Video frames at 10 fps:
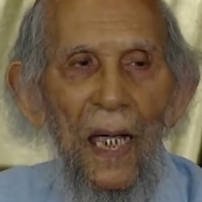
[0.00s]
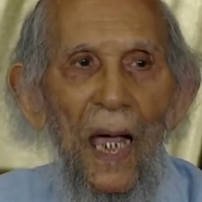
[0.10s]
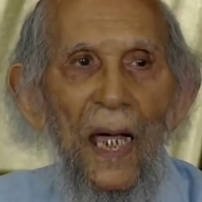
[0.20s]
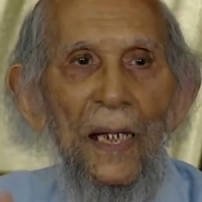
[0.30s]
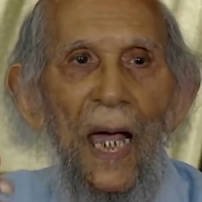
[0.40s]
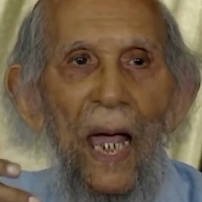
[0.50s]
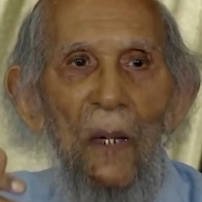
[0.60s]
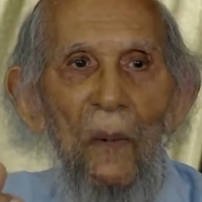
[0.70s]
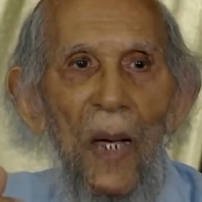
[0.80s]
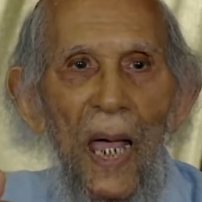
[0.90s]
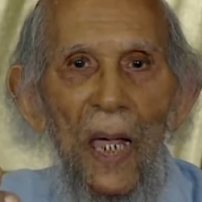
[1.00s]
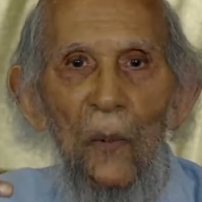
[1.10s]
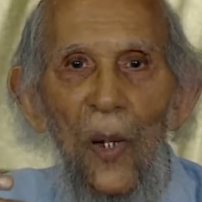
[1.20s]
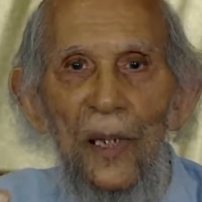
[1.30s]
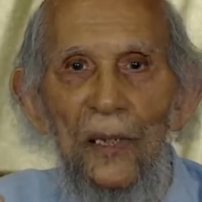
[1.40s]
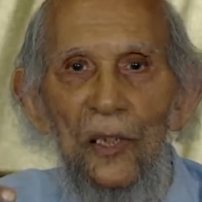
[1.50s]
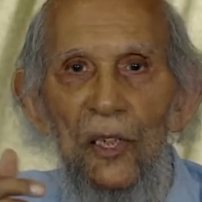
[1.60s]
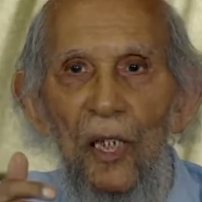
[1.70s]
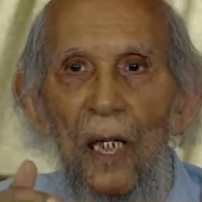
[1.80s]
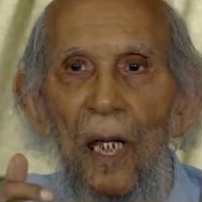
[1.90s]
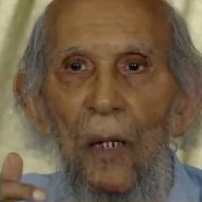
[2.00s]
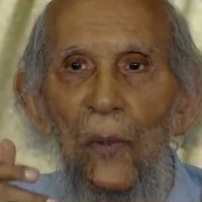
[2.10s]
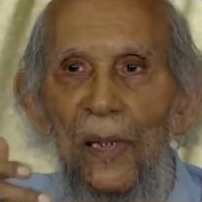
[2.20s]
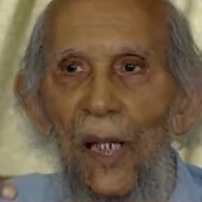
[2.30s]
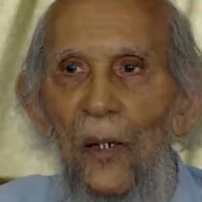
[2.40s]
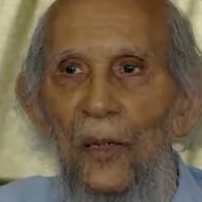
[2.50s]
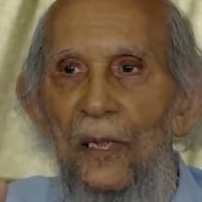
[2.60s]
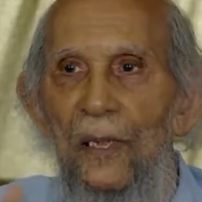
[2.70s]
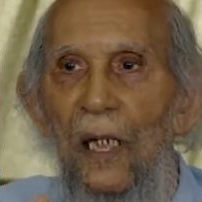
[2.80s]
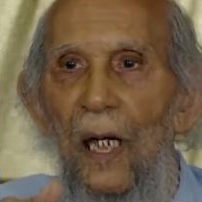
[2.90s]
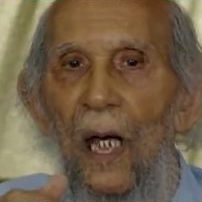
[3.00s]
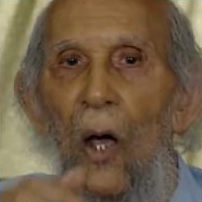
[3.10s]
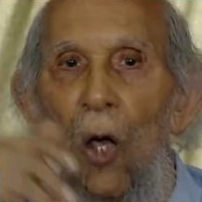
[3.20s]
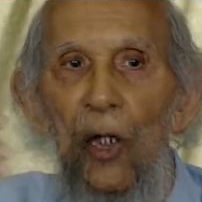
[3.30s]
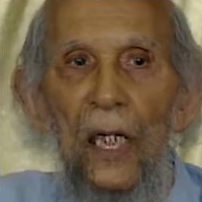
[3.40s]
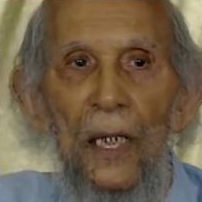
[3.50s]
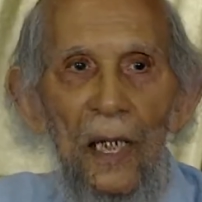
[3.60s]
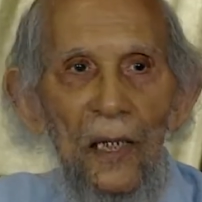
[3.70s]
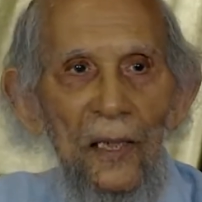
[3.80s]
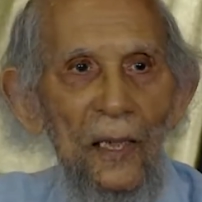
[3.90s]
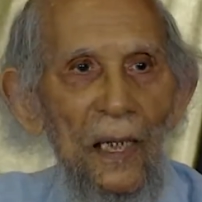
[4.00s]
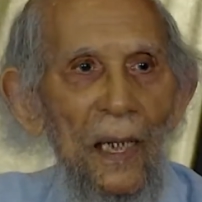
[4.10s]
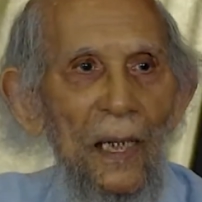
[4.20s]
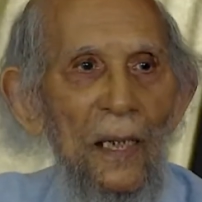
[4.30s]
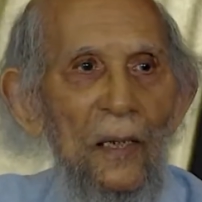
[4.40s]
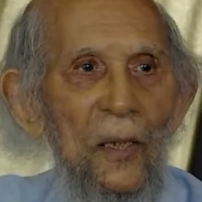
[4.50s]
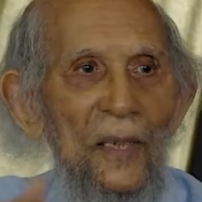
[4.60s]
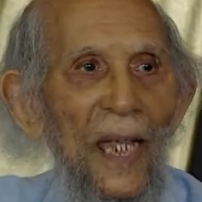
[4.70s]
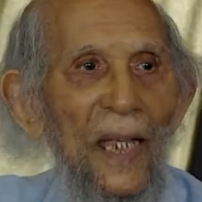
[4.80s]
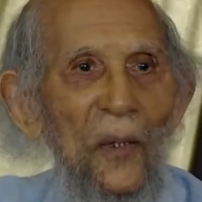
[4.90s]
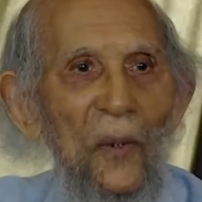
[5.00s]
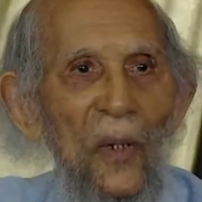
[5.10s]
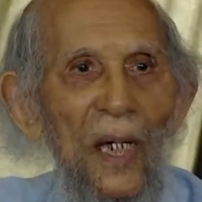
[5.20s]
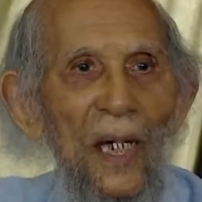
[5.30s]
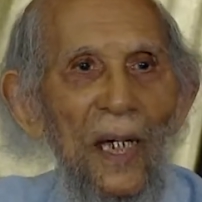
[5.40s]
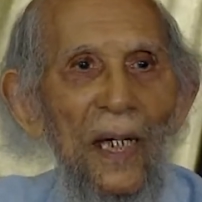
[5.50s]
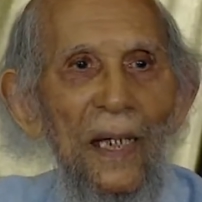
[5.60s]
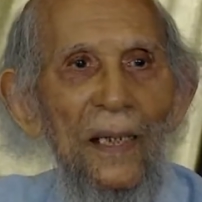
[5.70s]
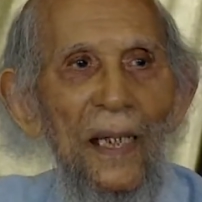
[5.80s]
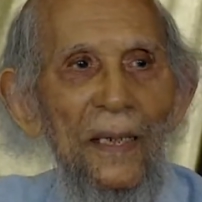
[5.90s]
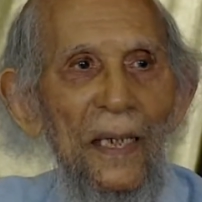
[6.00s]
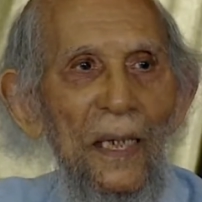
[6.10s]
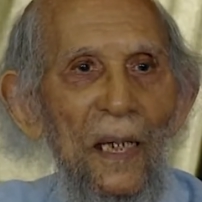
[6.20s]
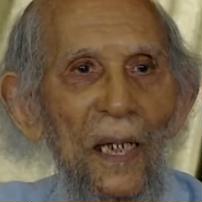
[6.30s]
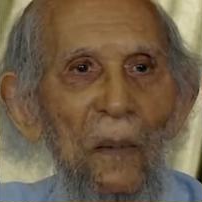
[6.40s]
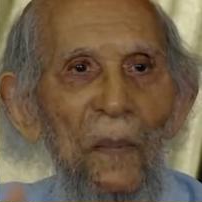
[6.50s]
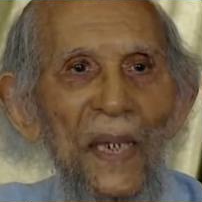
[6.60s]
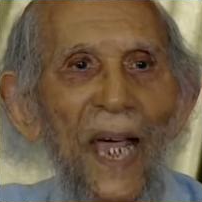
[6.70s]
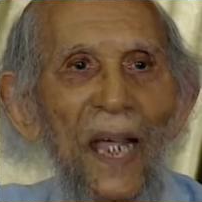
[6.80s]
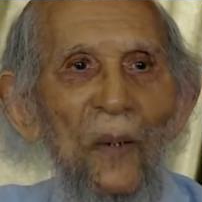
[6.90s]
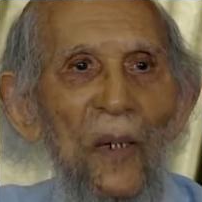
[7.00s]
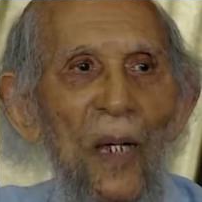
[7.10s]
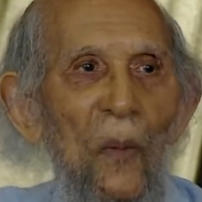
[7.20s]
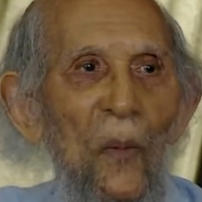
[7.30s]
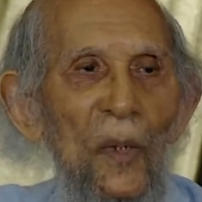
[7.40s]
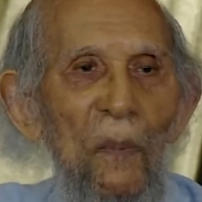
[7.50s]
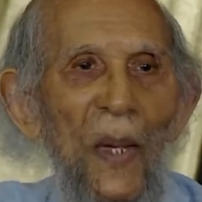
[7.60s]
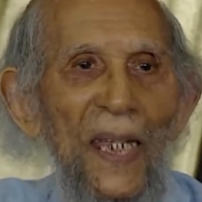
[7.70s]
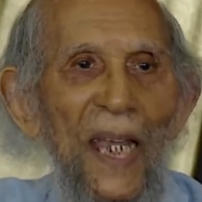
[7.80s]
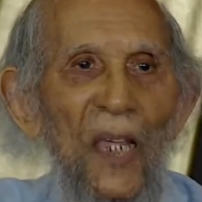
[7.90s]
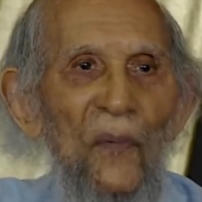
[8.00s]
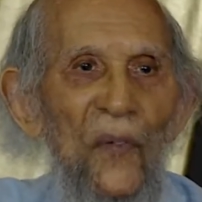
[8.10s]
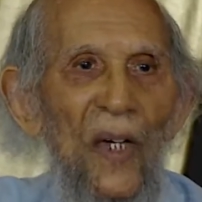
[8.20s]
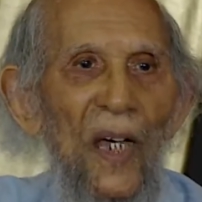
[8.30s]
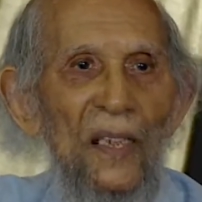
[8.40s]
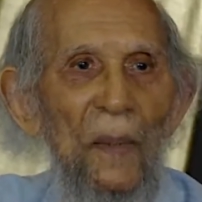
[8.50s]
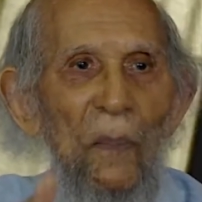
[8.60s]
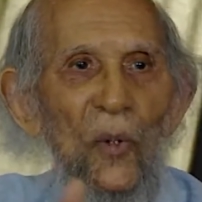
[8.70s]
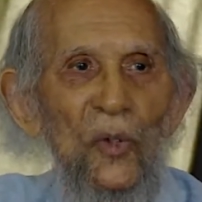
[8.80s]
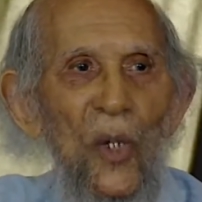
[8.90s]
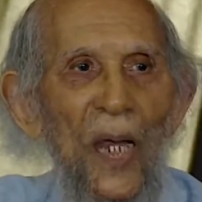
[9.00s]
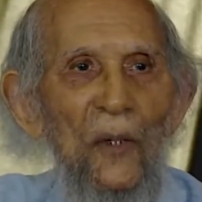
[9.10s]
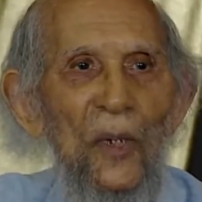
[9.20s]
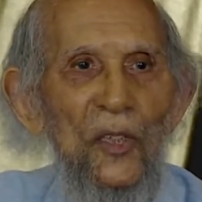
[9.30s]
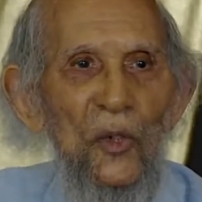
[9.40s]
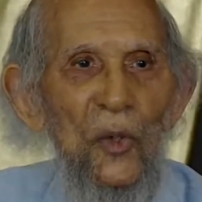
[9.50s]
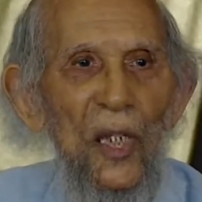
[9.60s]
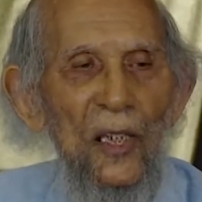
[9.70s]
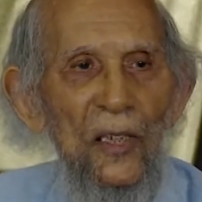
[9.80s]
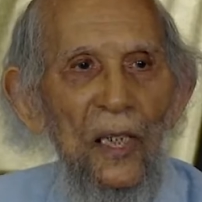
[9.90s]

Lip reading: And I want, without hogging this, to tell you that it began with my life as a postgraduate student